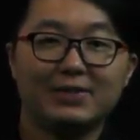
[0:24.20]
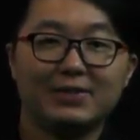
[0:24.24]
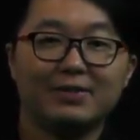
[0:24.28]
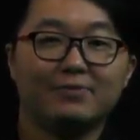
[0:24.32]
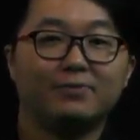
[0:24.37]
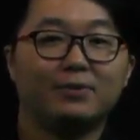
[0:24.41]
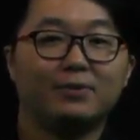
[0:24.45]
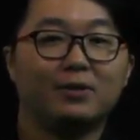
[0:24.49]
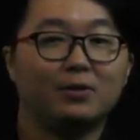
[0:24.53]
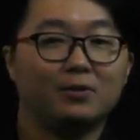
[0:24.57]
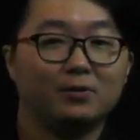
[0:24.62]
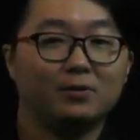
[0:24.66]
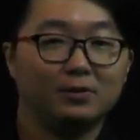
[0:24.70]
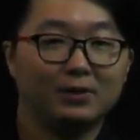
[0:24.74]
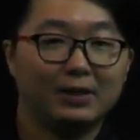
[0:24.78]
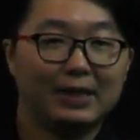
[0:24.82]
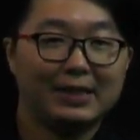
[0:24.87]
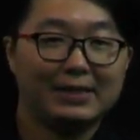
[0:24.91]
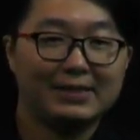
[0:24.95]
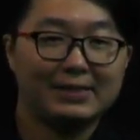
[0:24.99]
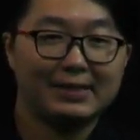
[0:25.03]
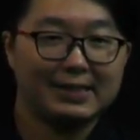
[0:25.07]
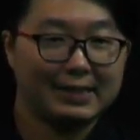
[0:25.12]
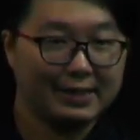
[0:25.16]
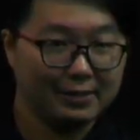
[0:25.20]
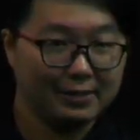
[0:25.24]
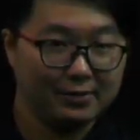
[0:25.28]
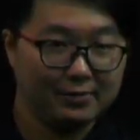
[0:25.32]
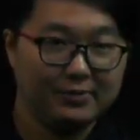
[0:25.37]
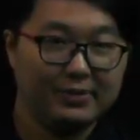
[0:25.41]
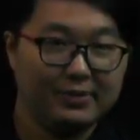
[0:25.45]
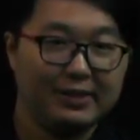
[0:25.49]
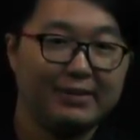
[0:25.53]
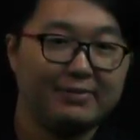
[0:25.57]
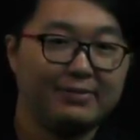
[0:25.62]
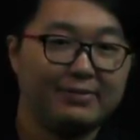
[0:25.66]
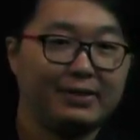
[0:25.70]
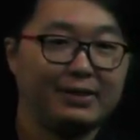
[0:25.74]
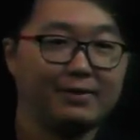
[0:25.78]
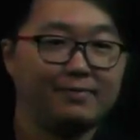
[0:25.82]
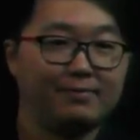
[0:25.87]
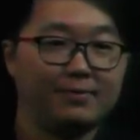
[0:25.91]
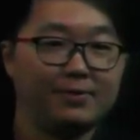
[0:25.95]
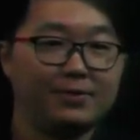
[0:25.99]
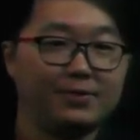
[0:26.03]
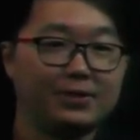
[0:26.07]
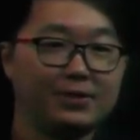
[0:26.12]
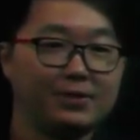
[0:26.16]
of all, let's take a look at the
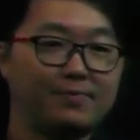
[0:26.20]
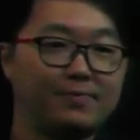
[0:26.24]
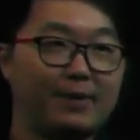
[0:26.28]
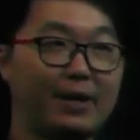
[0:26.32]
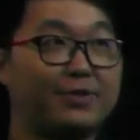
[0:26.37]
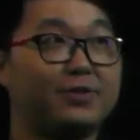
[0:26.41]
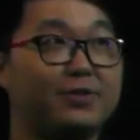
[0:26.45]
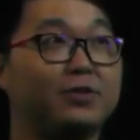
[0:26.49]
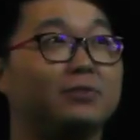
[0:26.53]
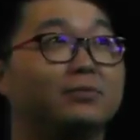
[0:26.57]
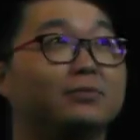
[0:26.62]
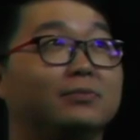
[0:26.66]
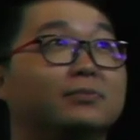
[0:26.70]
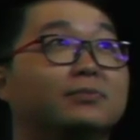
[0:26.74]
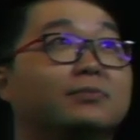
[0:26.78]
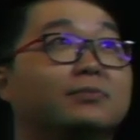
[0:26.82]
emission spectrum.